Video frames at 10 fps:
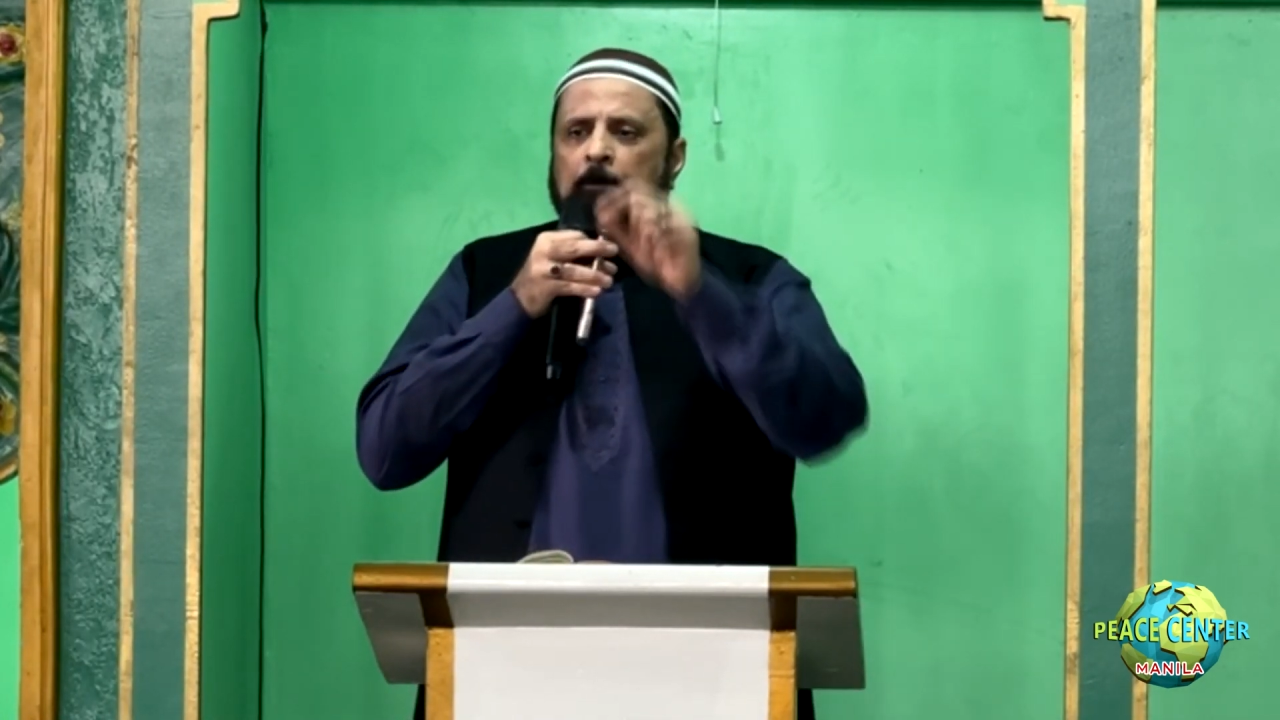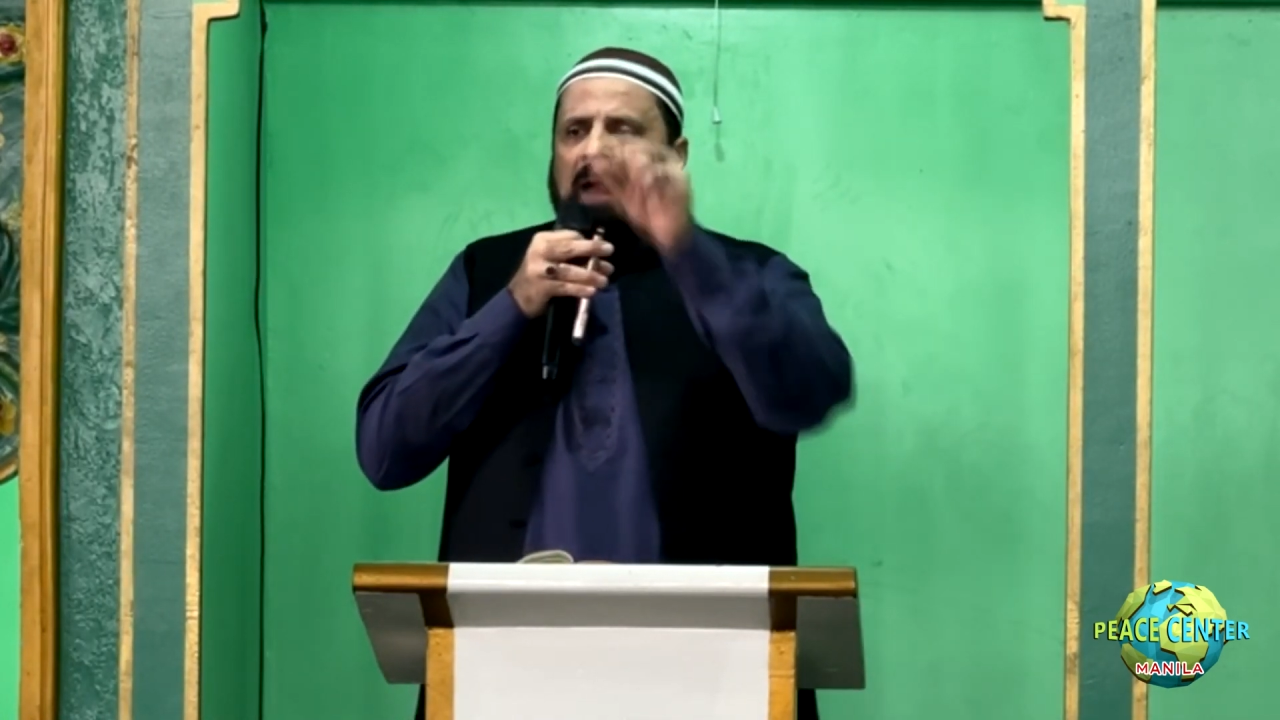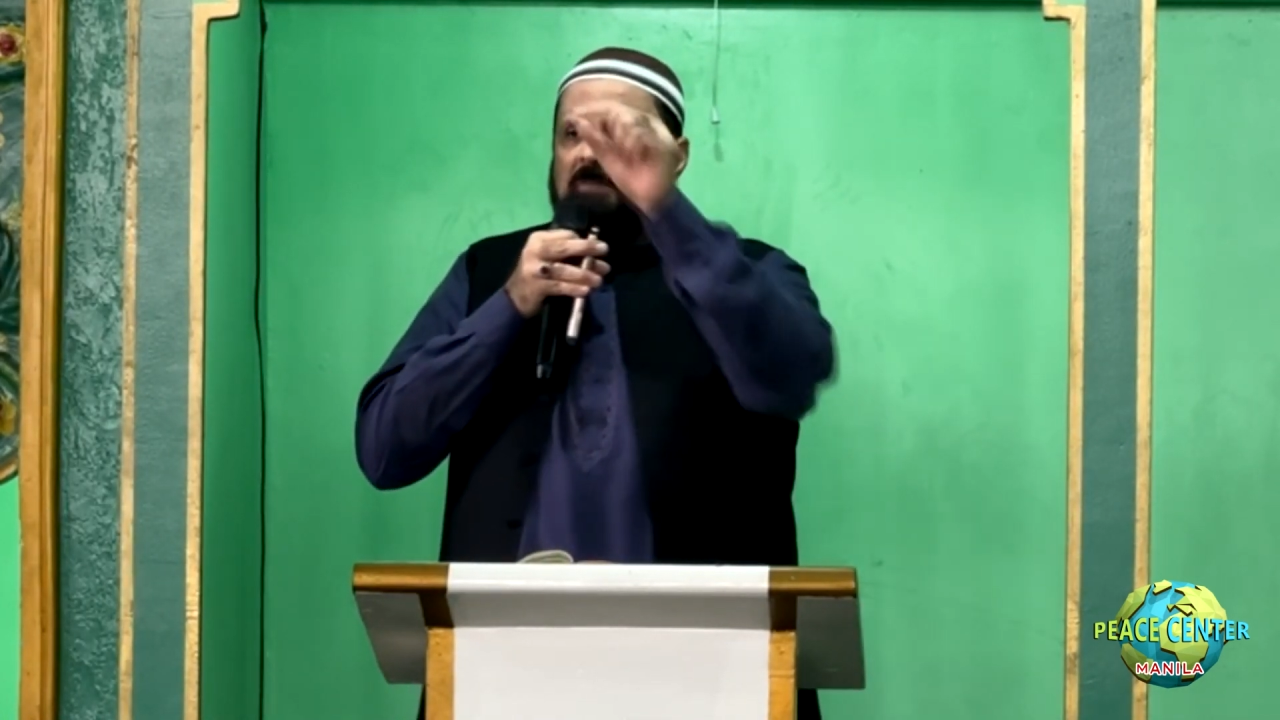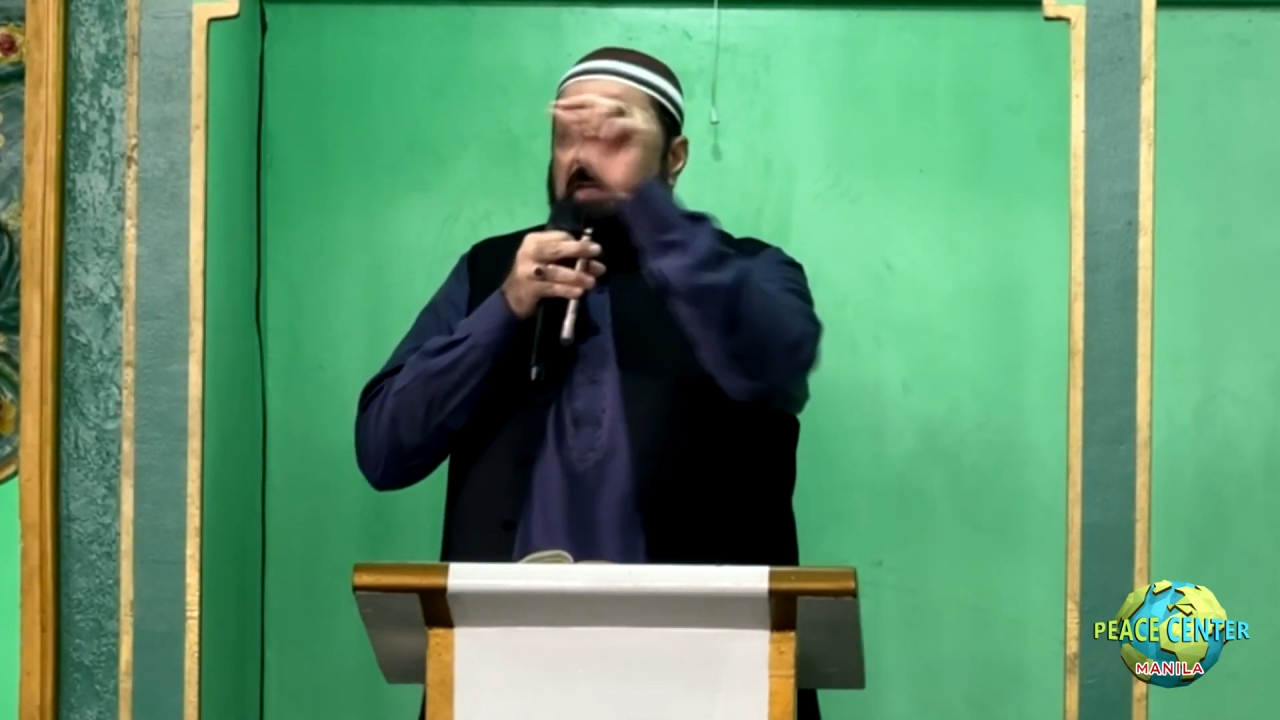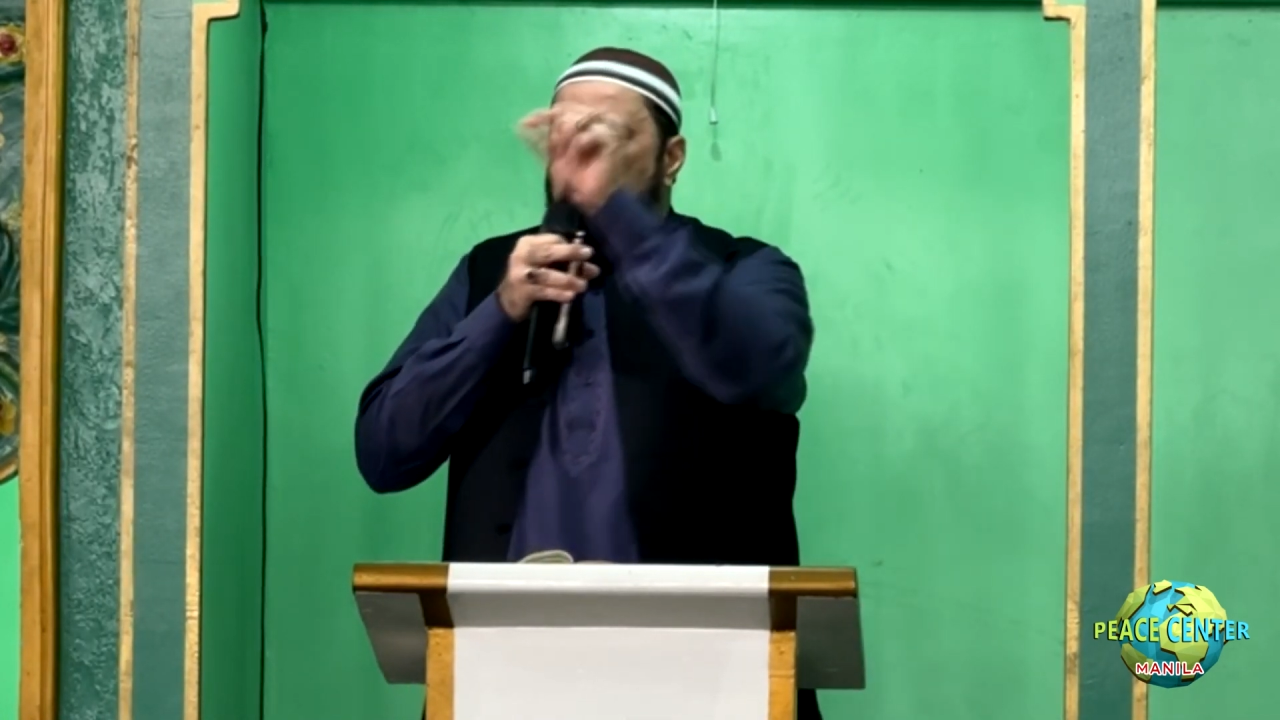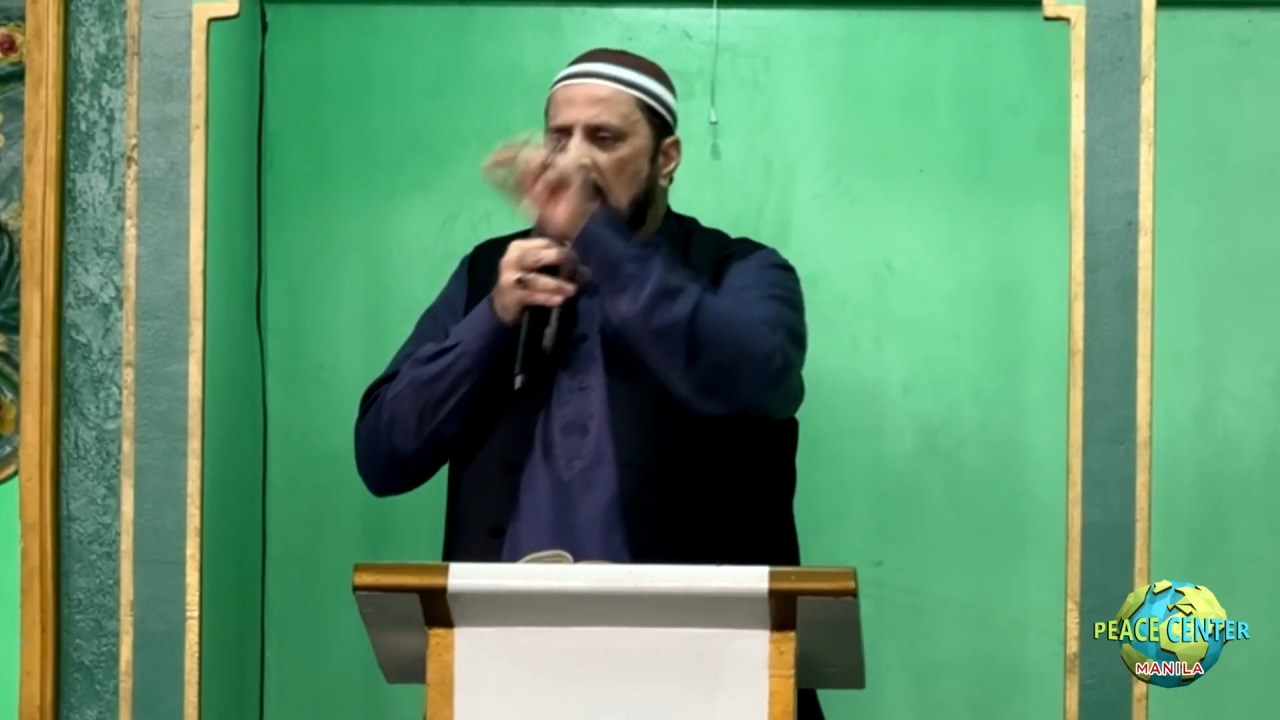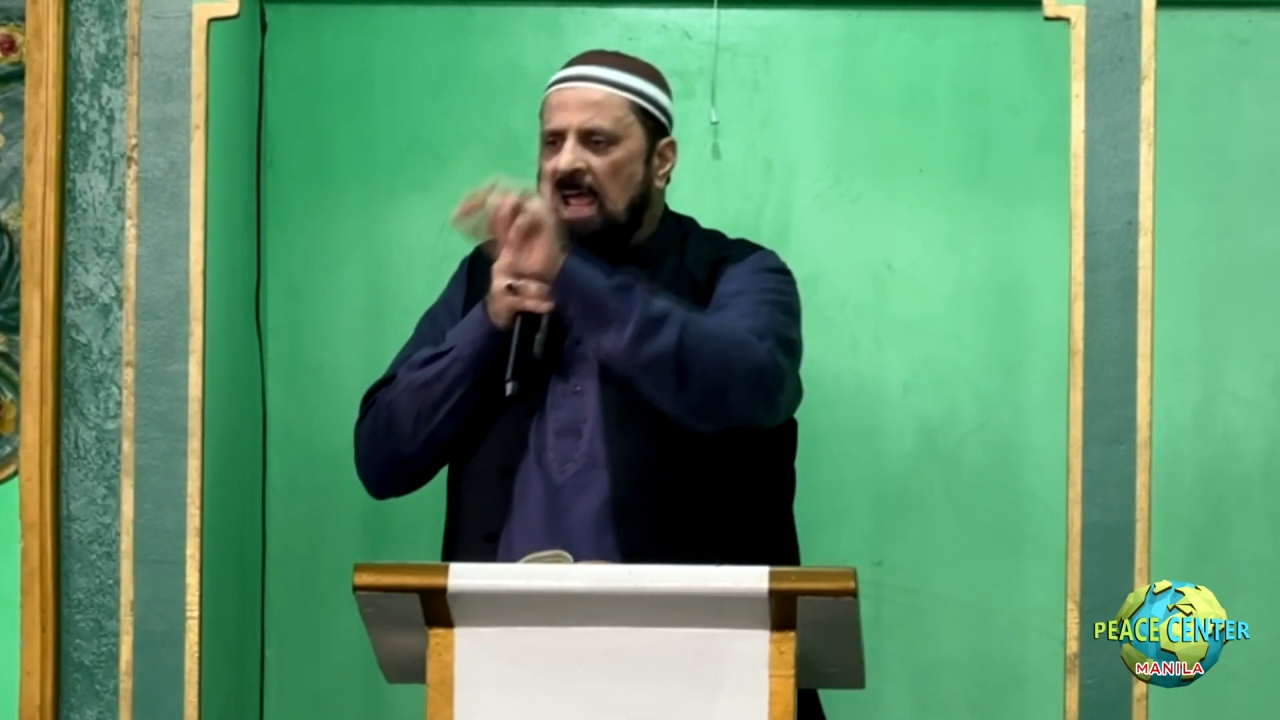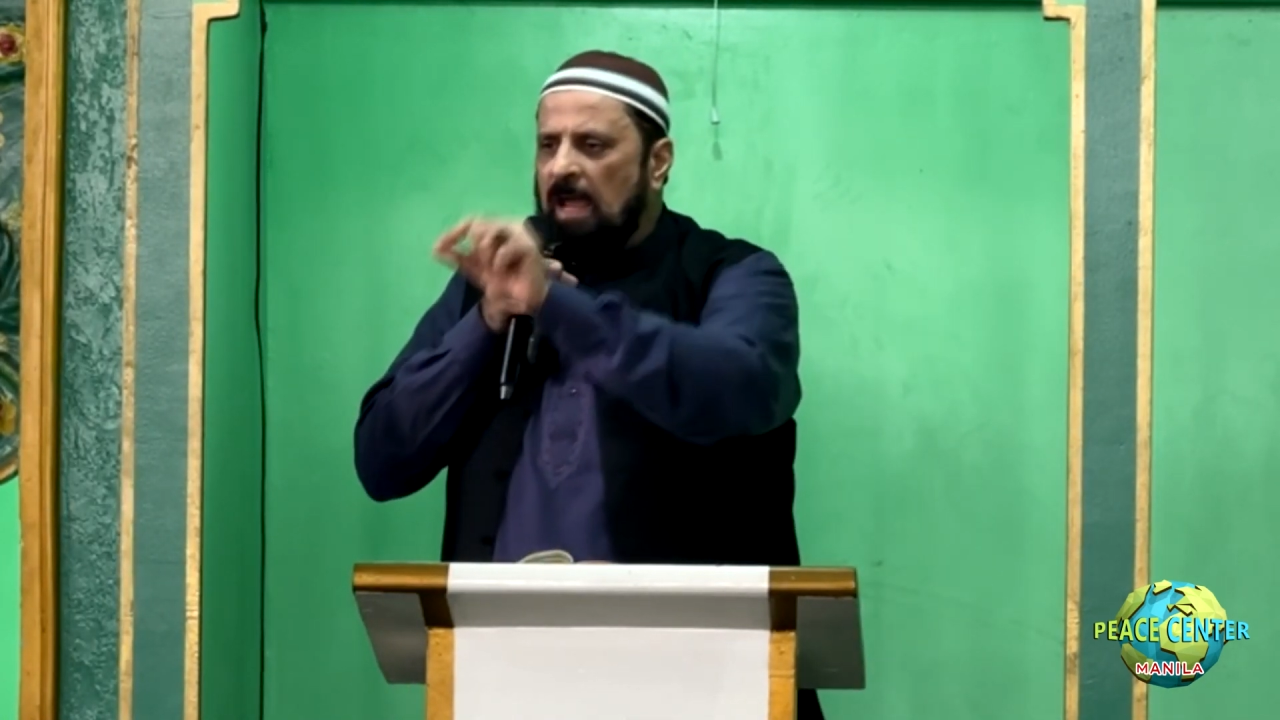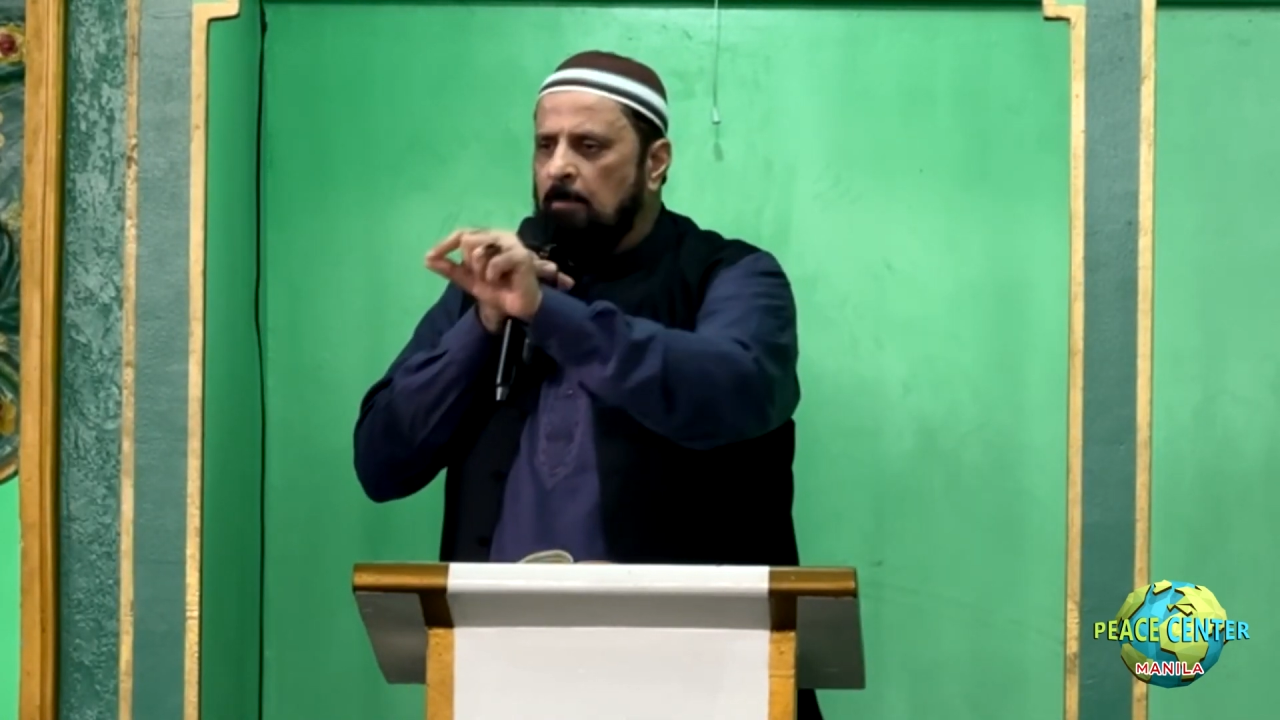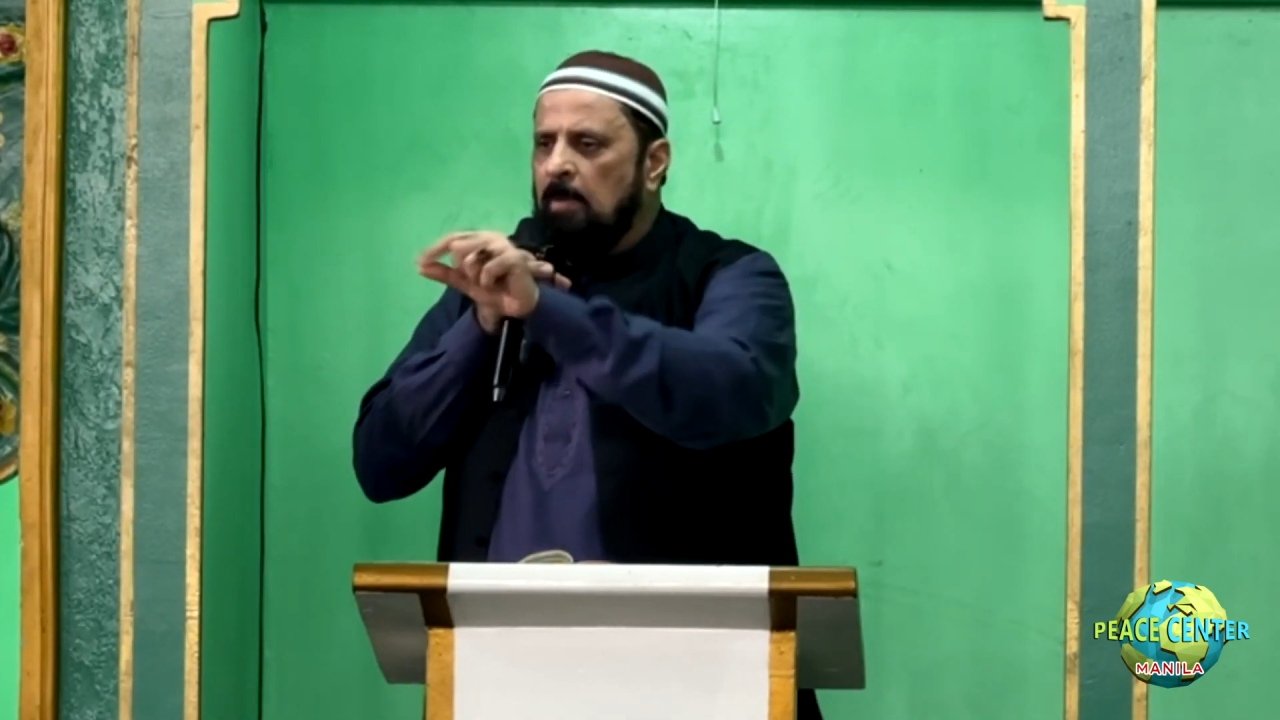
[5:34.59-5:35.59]
Prophet
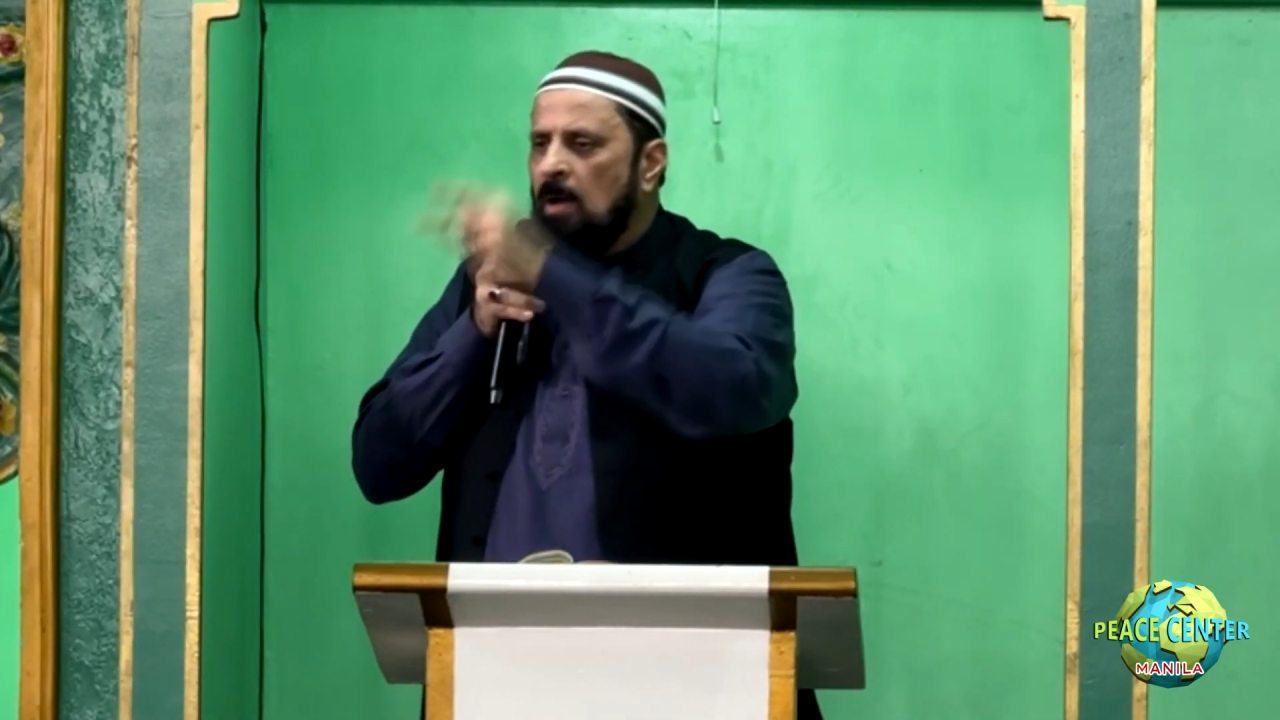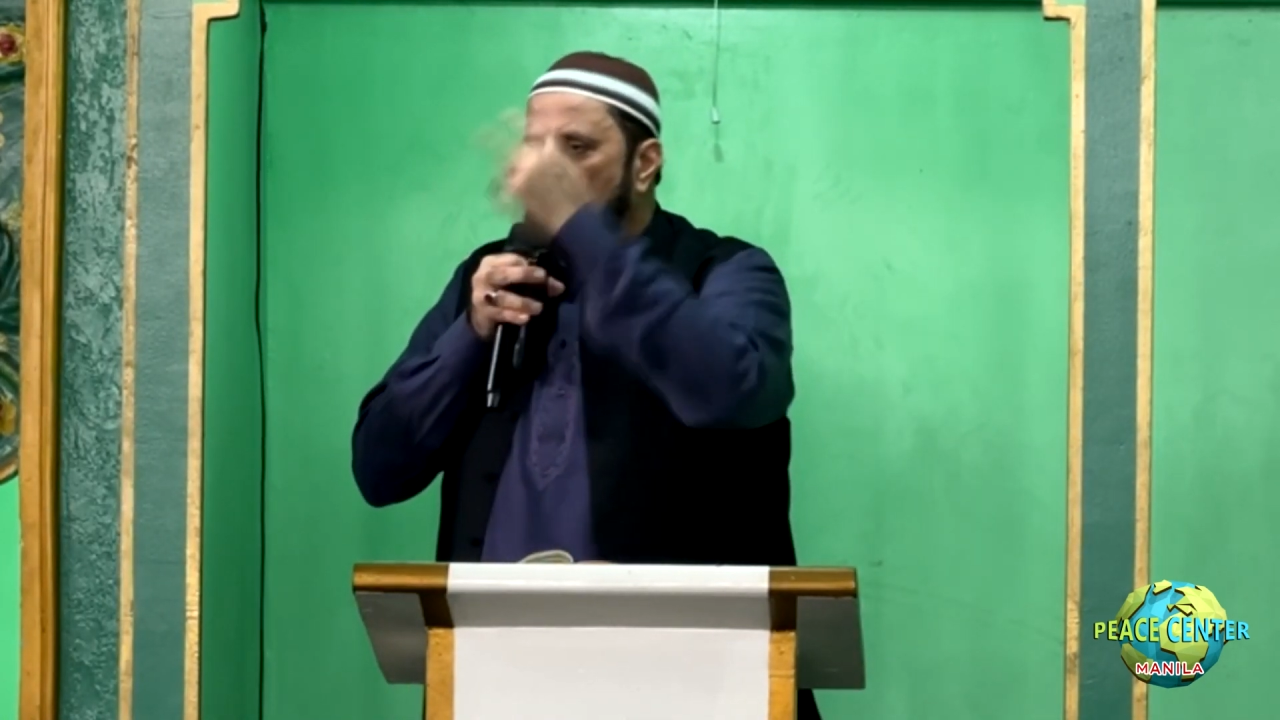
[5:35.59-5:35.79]
Ibrahim,